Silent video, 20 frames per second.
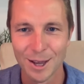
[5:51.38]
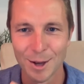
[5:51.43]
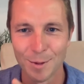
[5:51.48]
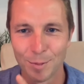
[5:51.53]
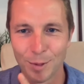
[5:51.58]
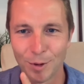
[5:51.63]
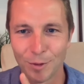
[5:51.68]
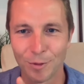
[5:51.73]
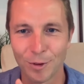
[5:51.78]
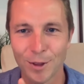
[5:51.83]

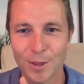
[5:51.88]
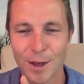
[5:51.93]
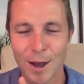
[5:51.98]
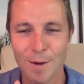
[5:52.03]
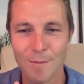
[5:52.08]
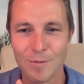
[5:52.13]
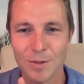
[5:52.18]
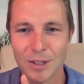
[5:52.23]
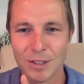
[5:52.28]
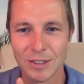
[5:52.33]
But for
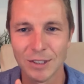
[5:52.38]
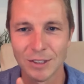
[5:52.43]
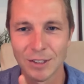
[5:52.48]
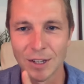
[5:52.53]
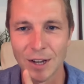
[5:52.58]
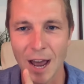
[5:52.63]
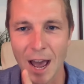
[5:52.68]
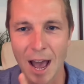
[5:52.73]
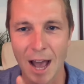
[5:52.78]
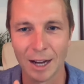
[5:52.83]
them, this is
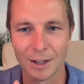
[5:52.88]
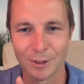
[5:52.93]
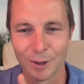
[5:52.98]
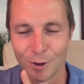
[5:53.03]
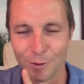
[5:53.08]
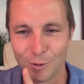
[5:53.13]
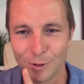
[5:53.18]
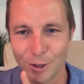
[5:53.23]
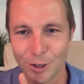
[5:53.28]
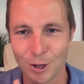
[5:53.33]
an act
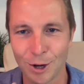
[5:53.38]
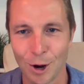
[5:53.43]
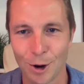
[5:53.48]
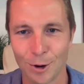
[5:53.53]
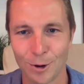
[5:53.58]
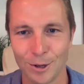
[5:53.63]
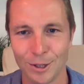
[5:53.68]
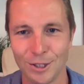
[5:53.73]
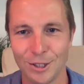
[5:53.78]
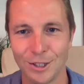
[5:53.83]
of
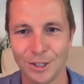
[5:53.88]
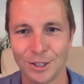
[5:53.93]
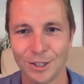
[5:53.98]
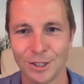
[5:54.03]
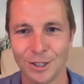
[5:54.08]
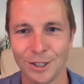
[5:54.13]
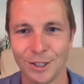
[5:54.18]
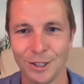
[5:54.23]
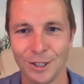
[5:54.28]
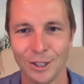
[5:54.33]
courage,
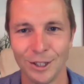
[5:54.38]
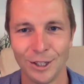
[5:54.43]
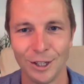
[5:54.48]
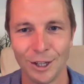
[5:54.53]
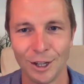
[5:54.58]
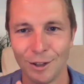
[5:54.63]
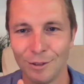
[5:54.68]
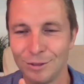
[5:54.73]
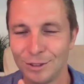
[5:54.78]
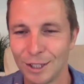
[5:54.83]

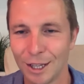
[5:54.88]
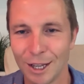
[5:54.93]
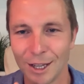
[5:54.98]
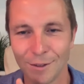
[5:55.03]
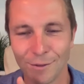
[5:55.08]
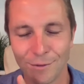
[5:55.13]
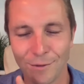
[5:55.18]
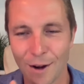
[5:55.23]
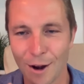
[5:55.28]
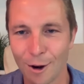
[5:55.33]
of saying,
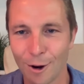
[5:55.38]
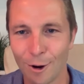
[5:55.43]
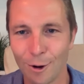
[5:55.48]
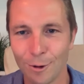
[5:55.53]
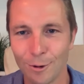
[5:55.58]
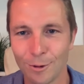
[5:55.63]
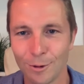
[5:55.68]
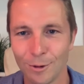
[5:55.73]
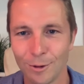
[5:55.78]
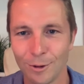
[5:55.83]

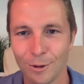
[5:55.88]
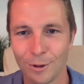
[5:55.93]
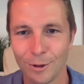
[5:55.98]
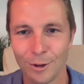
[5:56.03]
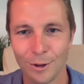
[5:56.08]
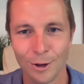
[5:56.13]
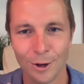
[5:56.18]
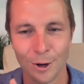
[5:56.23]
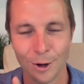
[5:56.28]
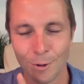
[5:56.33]
Pharaoh,
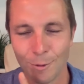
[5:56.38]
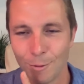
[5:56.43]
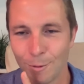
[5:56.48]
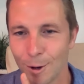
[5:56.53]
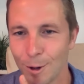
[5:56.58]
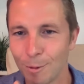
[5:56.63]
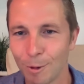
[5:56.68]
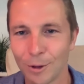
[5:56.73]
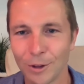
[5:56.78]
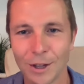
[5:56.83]

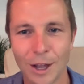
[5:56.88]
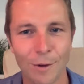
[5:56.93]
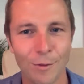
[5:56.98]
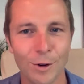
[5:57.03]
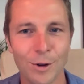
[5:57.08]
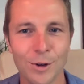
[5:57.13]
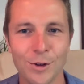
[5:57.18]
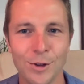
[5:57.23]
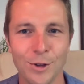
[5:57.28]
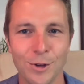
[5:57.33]
we will never
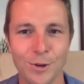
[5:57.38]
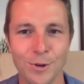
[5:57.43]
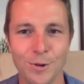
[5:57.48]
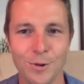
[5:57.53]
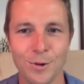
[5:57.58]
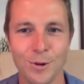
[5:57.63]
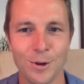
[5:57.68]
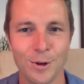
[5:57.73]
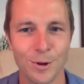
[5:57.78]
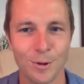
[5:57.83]

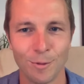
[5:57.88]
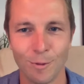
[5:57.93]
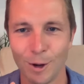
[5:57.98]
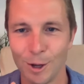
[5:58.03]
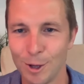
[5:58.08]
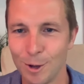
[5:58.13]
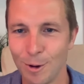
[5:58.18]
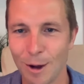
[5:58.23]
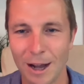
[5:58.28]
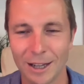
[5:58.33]
do what
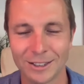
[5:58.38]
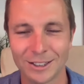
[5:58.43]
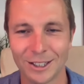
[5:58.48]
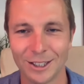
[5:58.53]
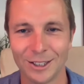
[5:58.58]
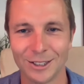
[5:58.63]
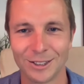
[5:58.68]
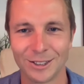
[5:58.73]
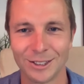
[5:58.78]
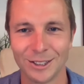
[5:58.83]
you ask
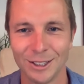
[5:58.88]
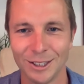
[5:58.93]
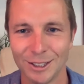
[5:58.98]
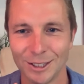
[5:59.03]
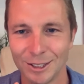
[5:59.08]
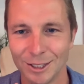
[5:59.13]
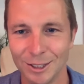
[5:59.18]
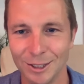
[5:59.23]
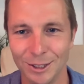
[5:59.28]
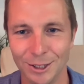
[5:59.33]
us
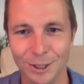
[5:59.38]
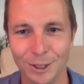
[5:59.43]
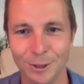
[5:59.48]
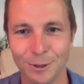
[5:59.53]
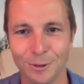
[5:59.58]
to do.